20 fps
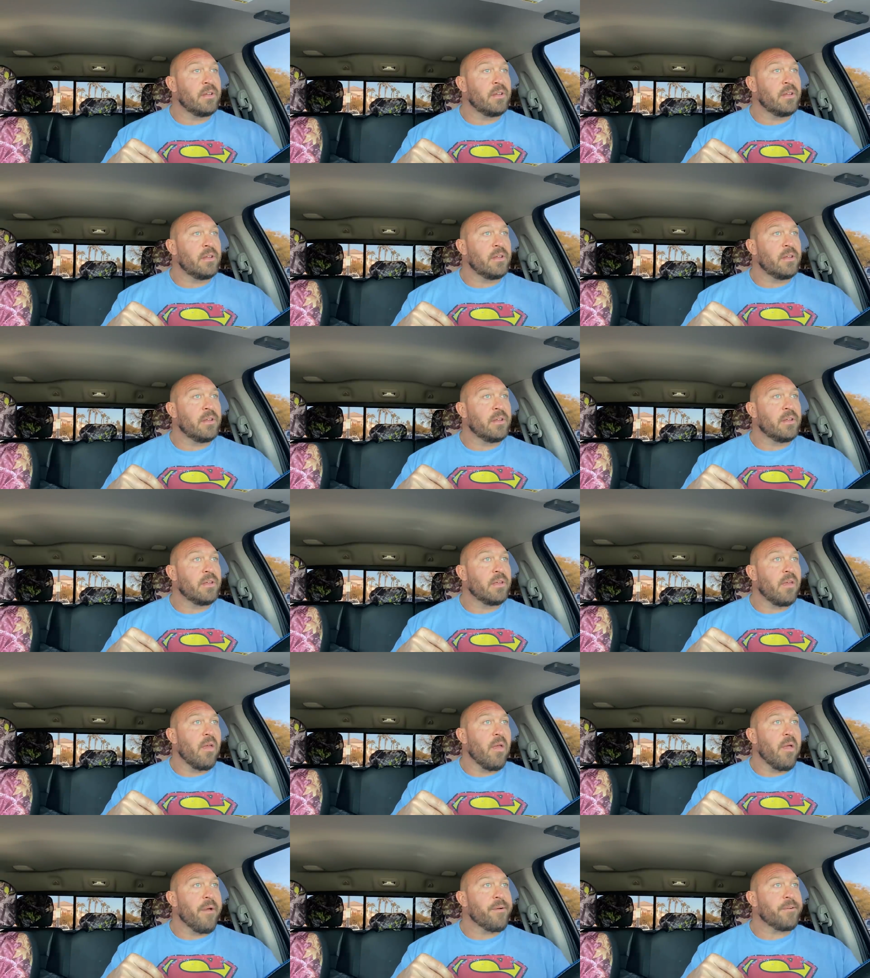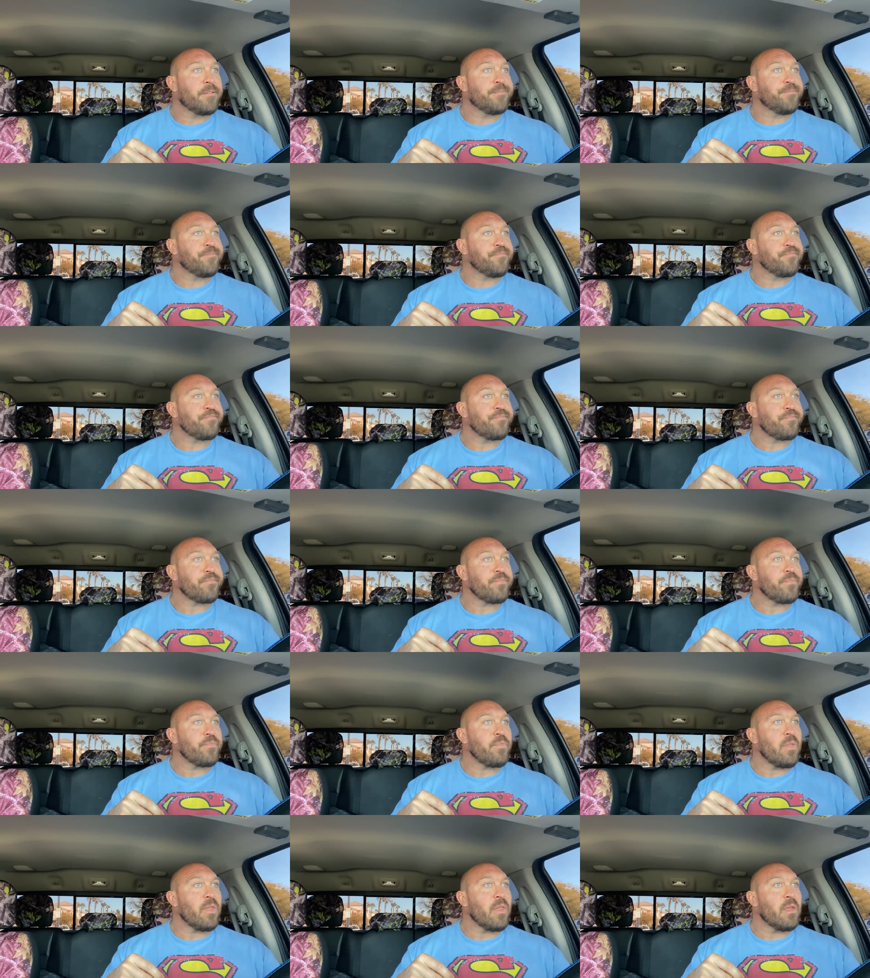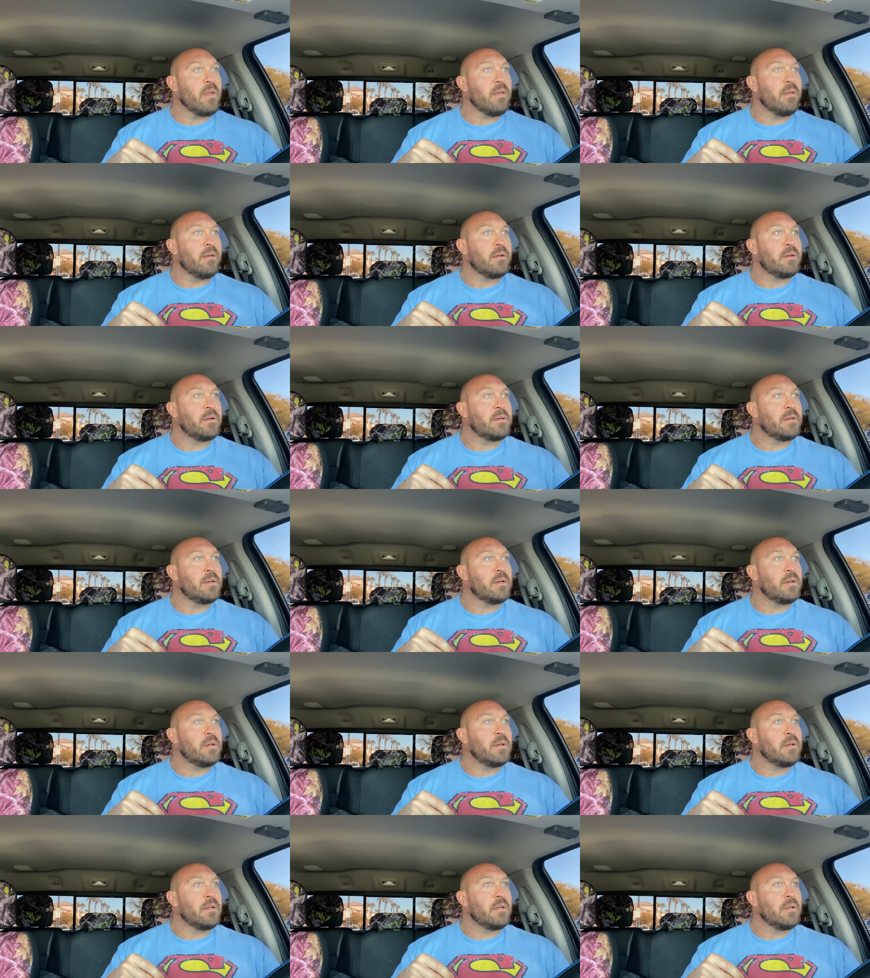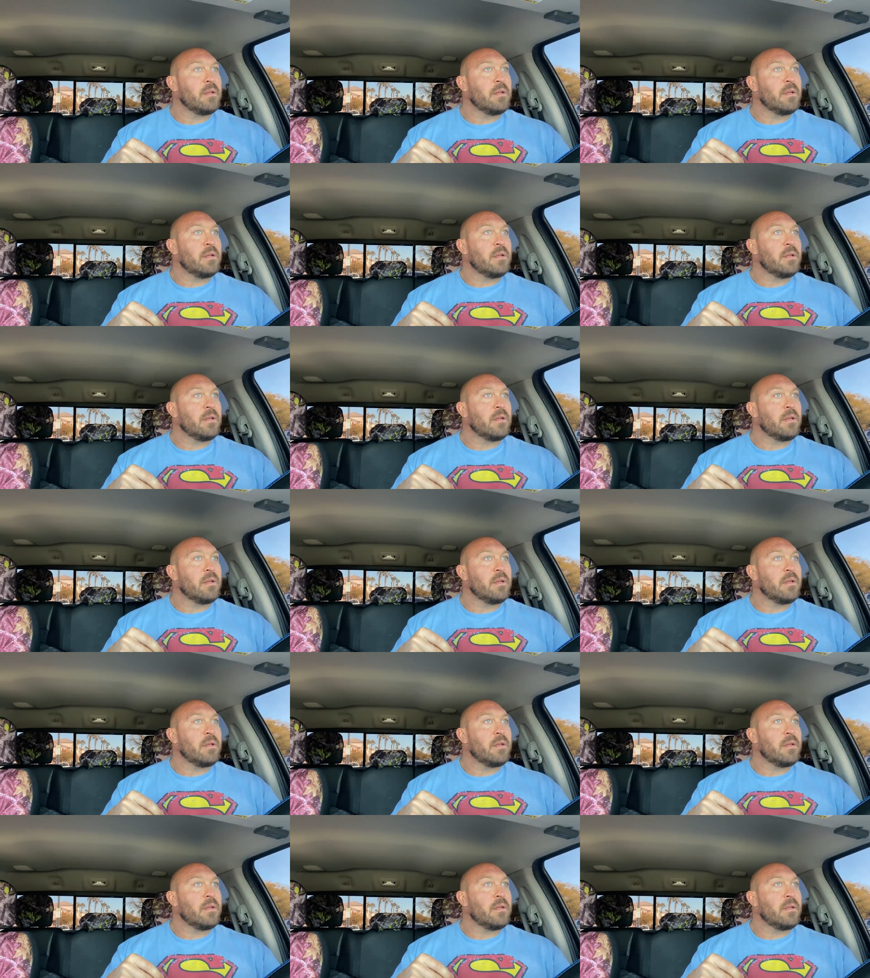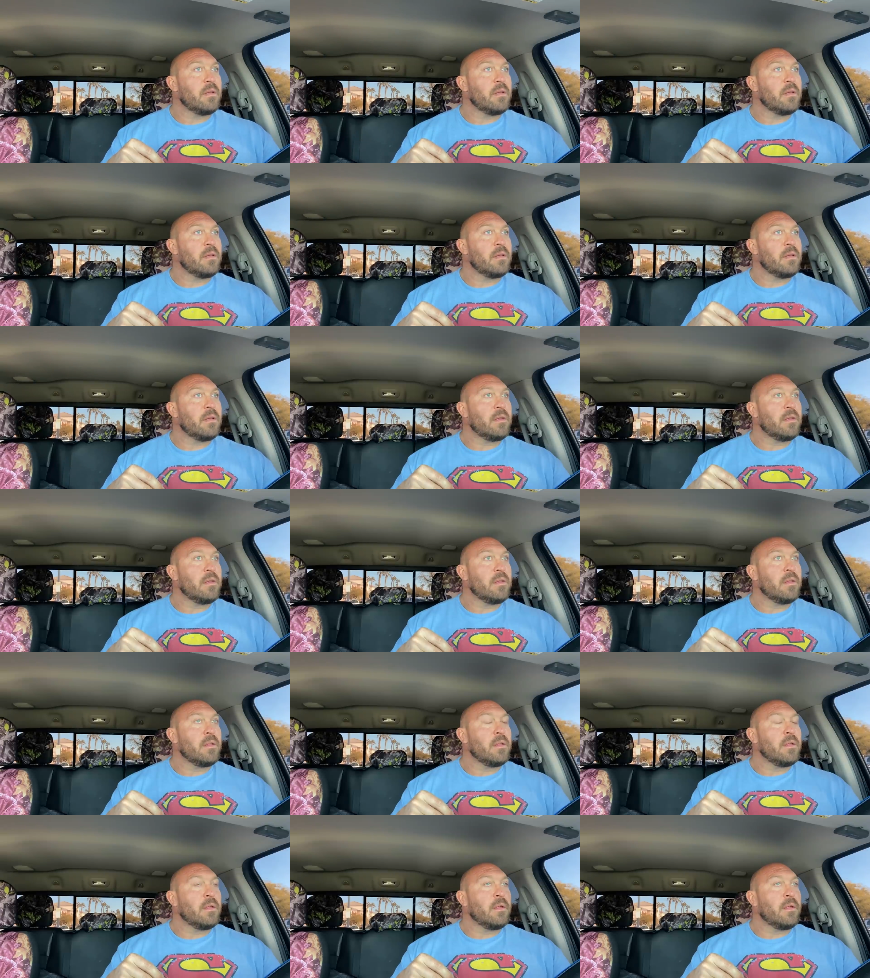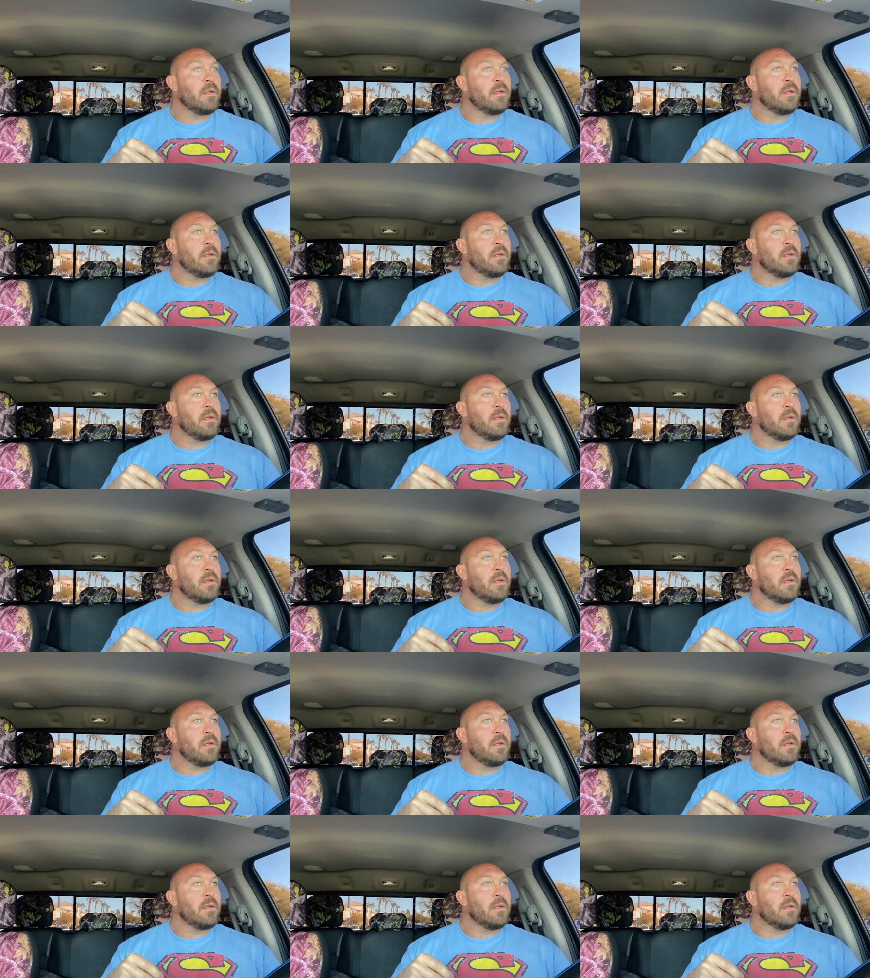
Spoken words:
Nothing is said.